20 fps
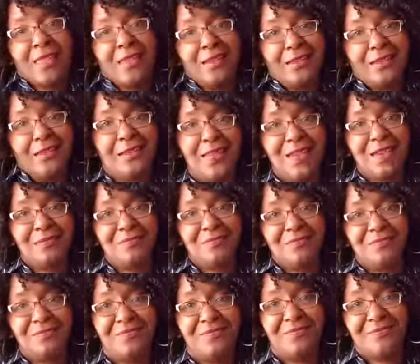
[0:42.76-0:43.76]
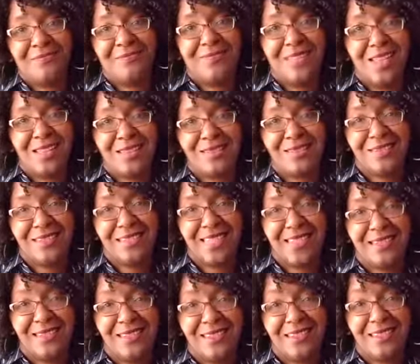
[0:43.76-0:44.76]
Yep. That's
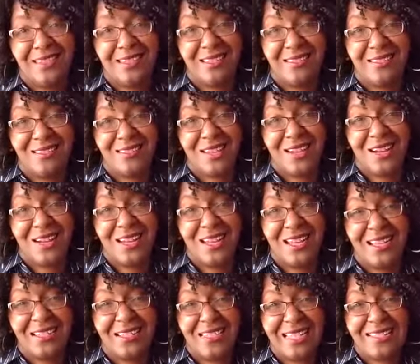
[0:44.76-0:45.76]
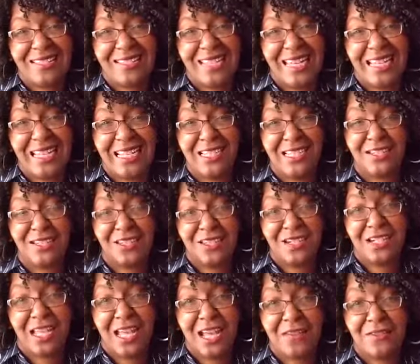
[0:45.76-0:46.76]
it. Sorry, I said it. You're
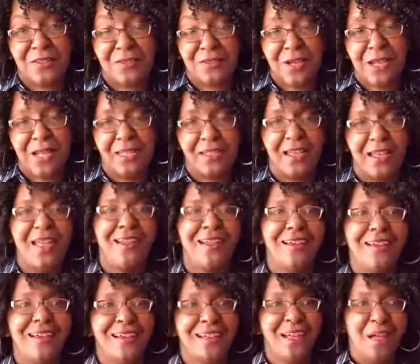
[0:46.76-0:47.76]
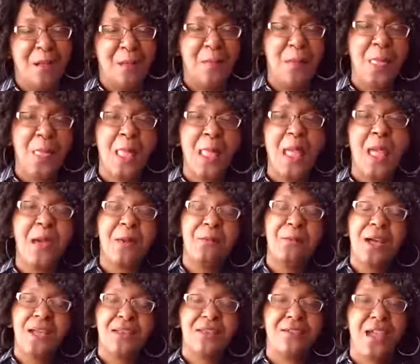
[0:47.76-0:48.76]
gonna have to write.
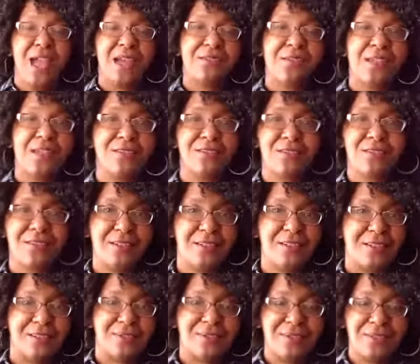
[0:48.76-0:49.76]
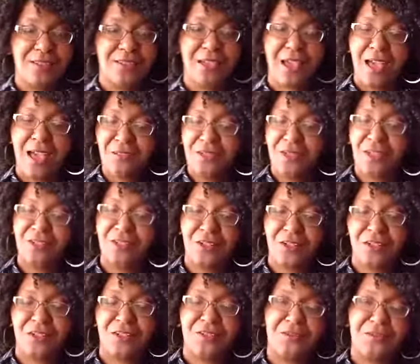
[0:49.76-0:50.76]
But you have an alternative. You have an
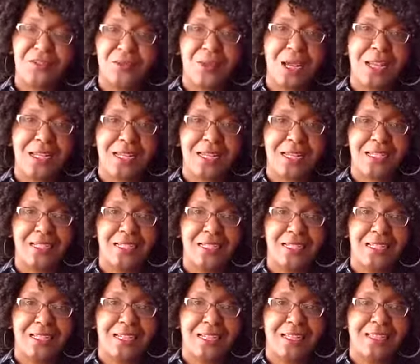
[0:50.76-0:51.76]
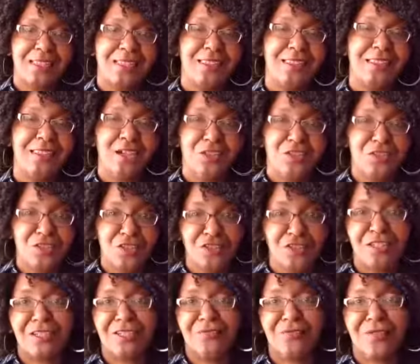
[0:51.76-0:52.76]
alternative to writing. The
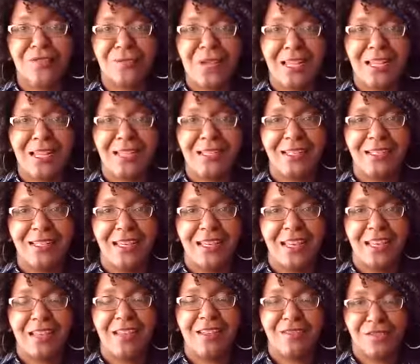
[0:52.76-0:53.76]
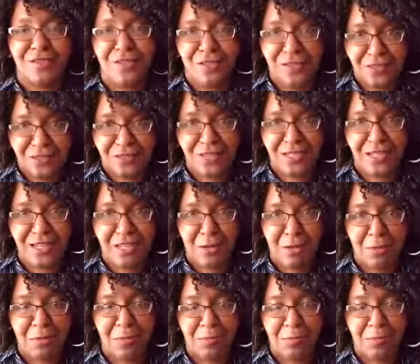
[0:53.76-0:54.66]
alternative to writing is doing video.